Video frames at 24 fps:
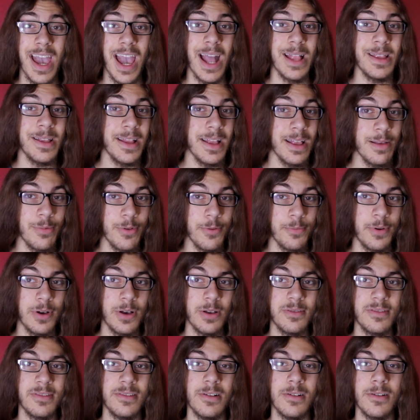and enable
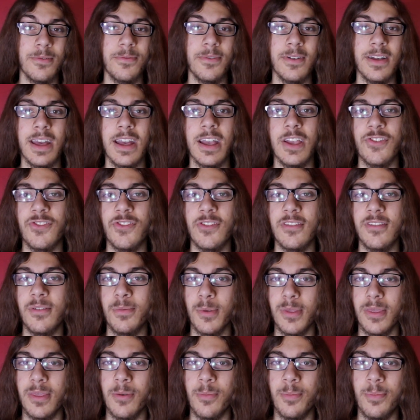post notifications
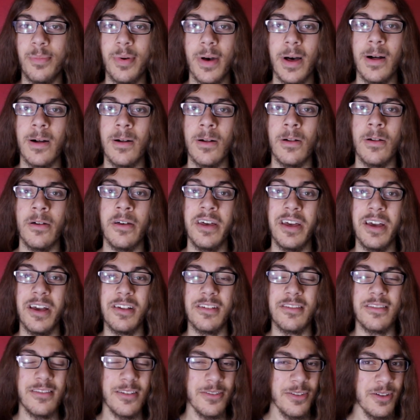with the bell
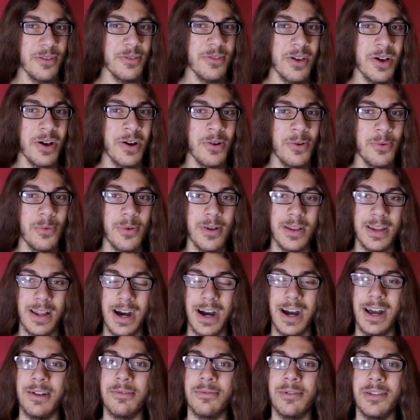so you know when
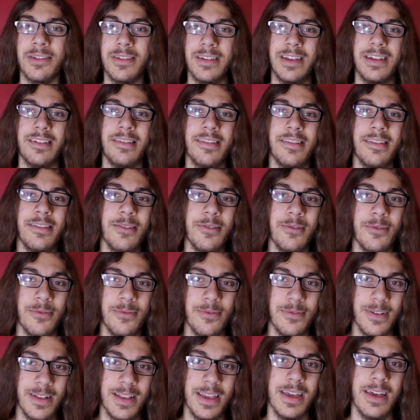I release new
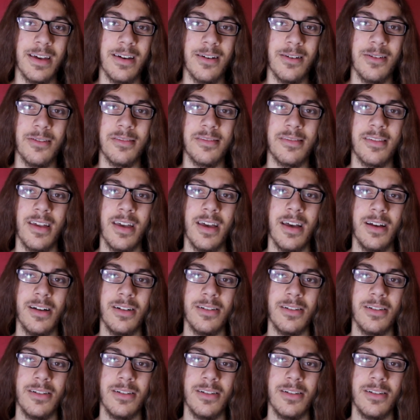videos.